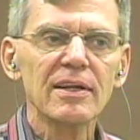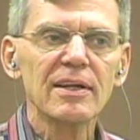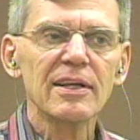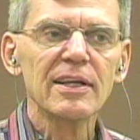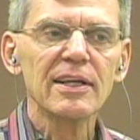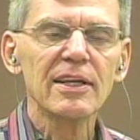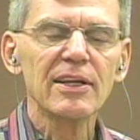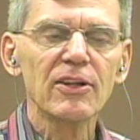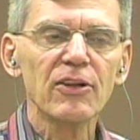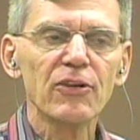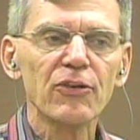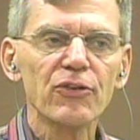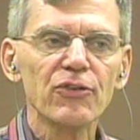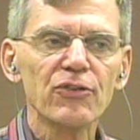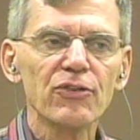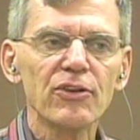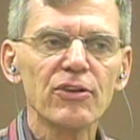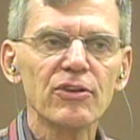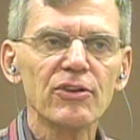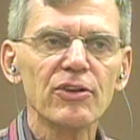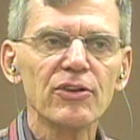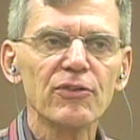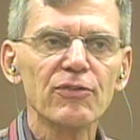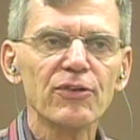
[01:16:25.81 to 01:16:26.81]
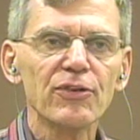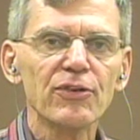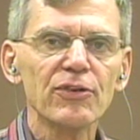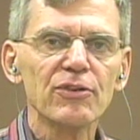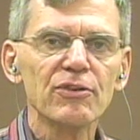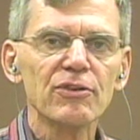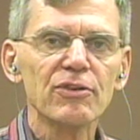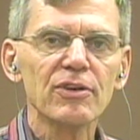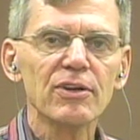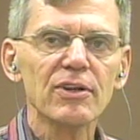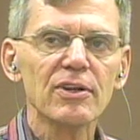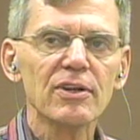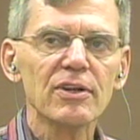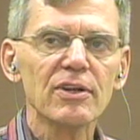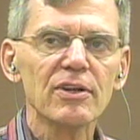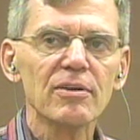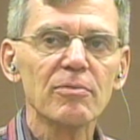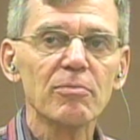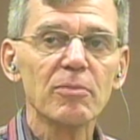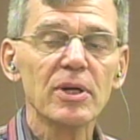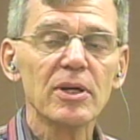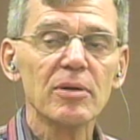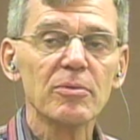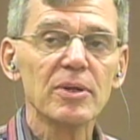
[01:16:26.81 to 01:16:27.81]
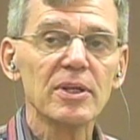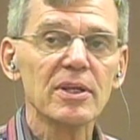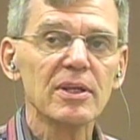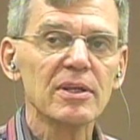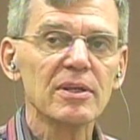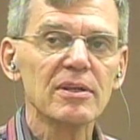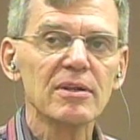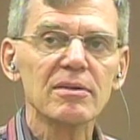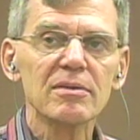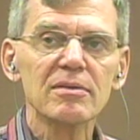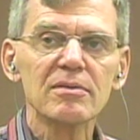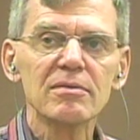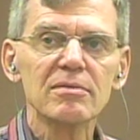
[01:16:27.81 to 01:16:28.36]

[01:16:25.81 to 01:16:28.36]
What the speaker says: healers and different maybe